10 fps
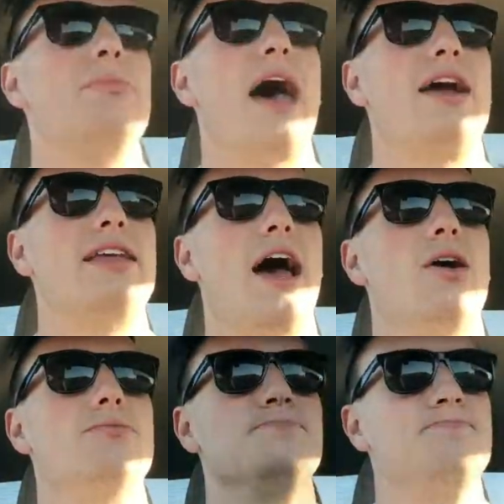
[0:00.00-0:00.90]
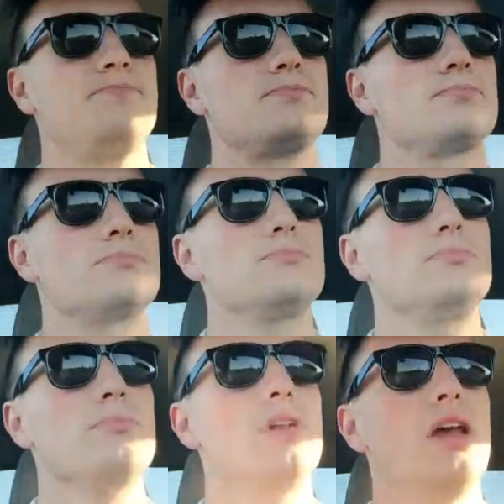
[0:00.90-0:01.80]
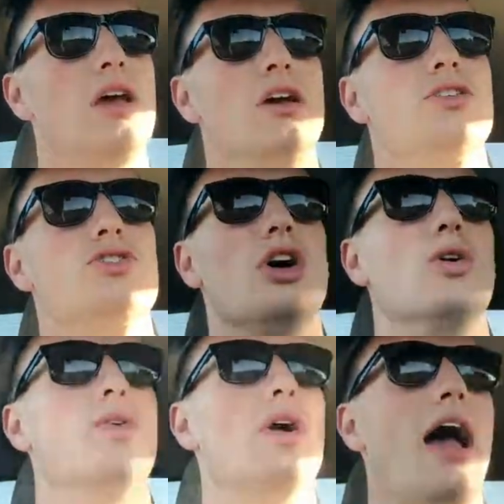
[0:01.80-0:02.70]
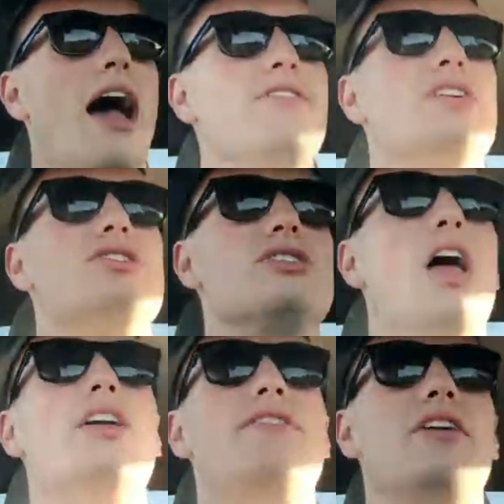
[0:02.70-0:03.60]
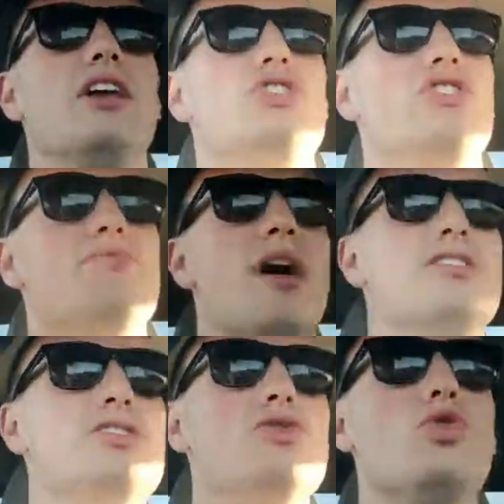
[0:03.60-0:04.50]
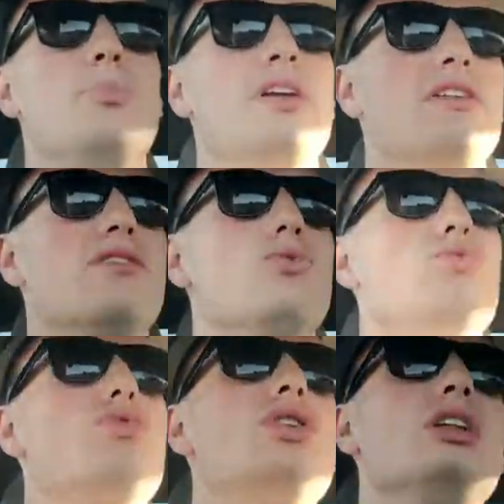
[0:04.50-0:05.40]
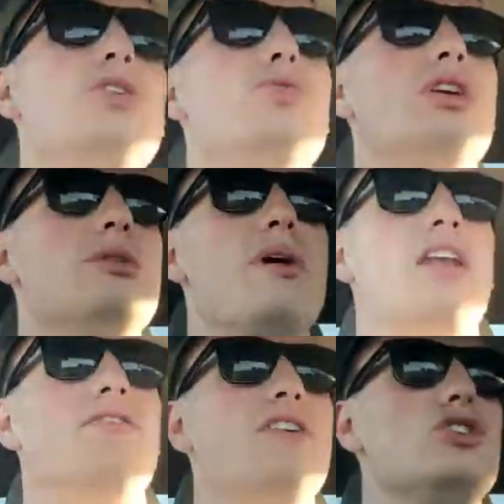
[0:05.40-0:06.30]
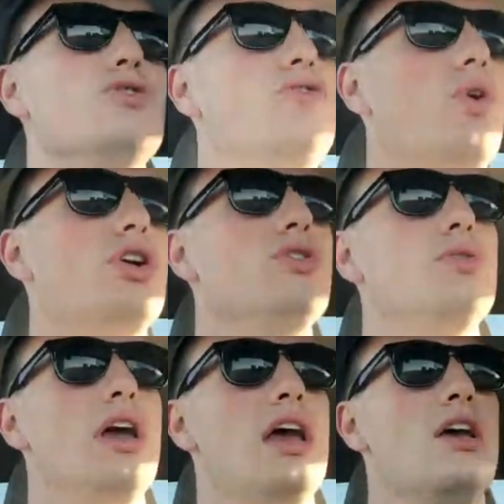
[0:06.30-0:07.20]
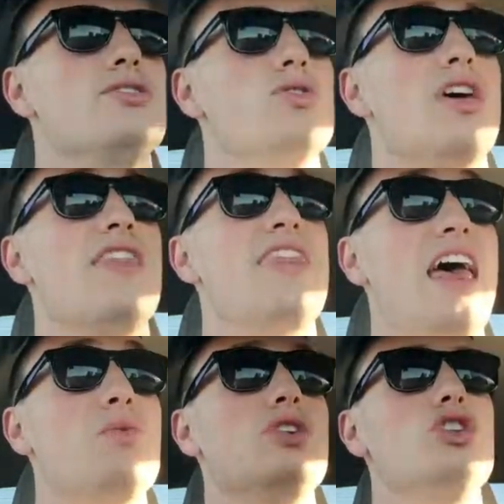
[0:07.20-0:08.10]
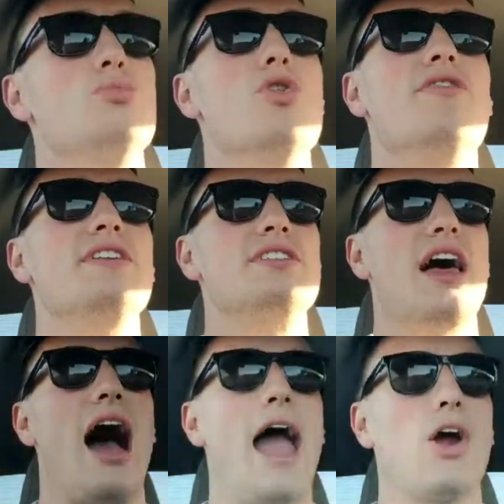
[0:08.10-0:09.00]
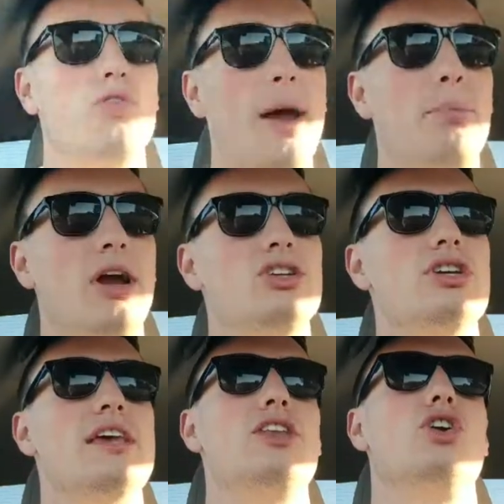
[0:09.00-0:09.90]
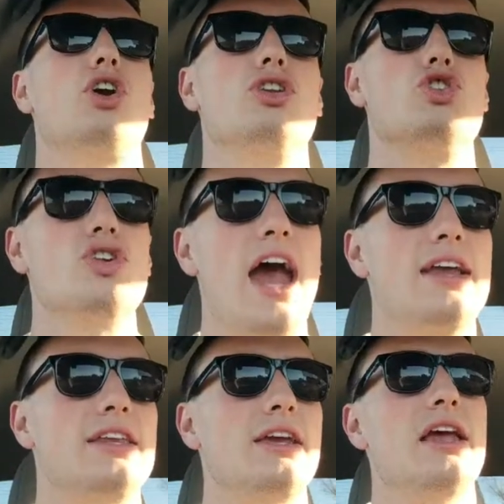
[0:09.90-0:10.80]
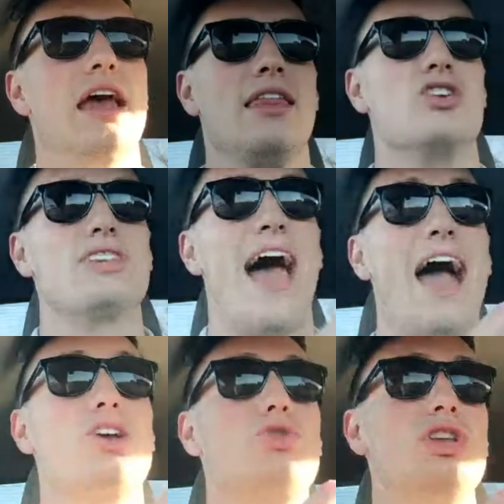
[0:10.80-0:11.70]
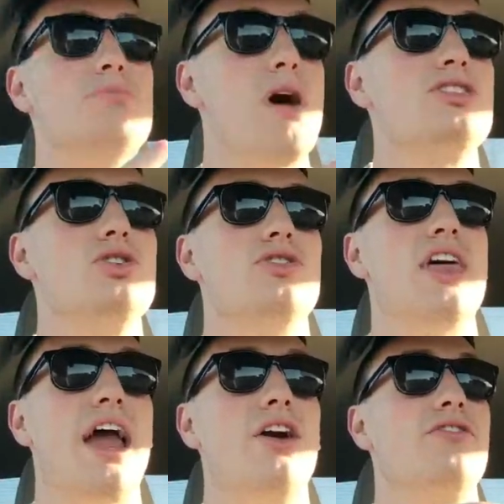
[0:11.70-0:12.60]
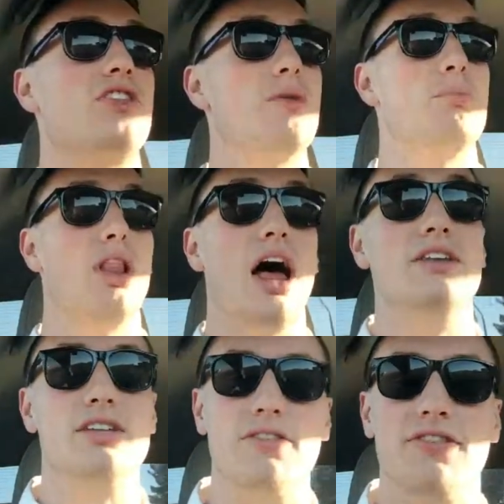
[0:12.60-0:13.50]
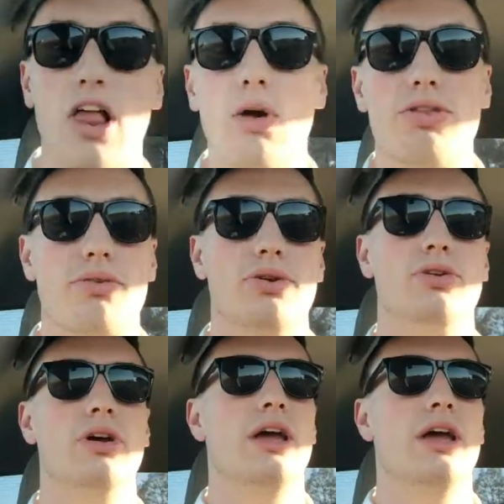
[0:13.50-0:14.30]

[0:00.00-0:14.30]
back down. So having a solid foundation of muscle will be really, really beneficial for you, so that then when you move into the higher rep ranges and you're contracting, there's actually muscle there for the blood to flow through.